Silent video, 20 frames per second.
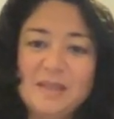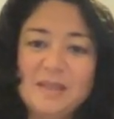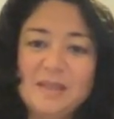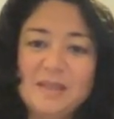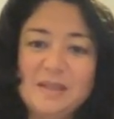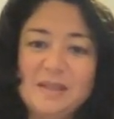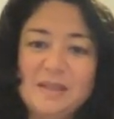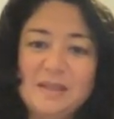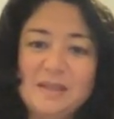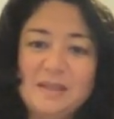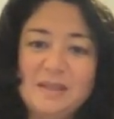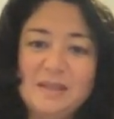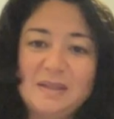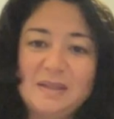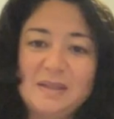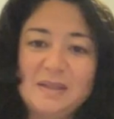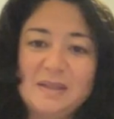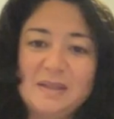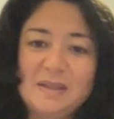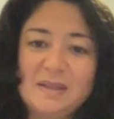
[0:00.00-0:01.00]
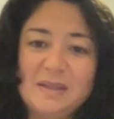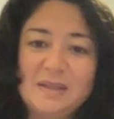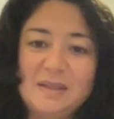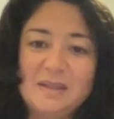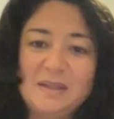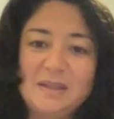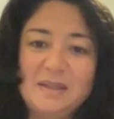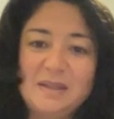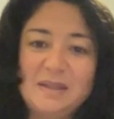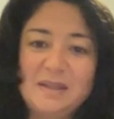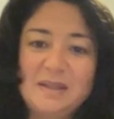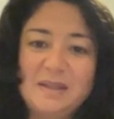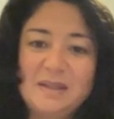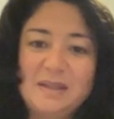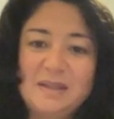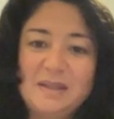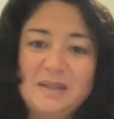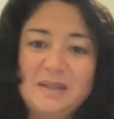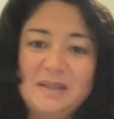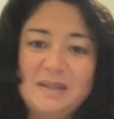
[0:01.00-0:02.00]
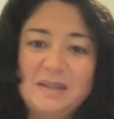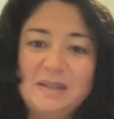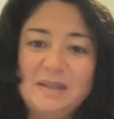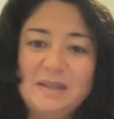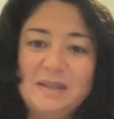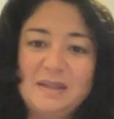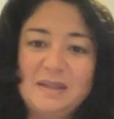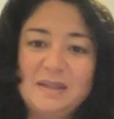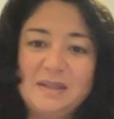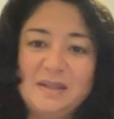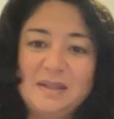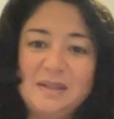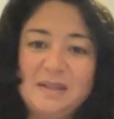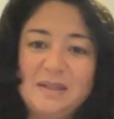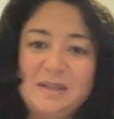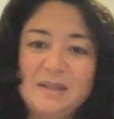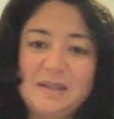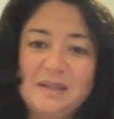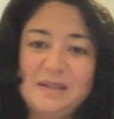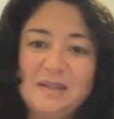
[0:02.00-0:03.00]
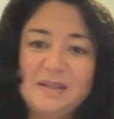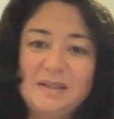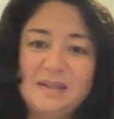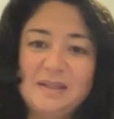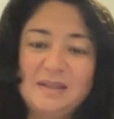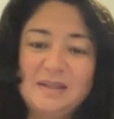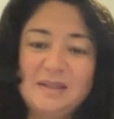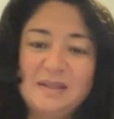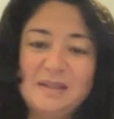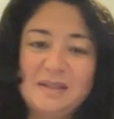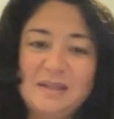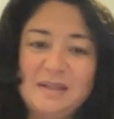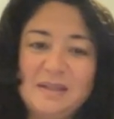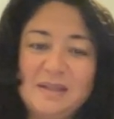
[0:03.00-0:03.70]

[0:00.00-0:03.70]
The person shown says nothing.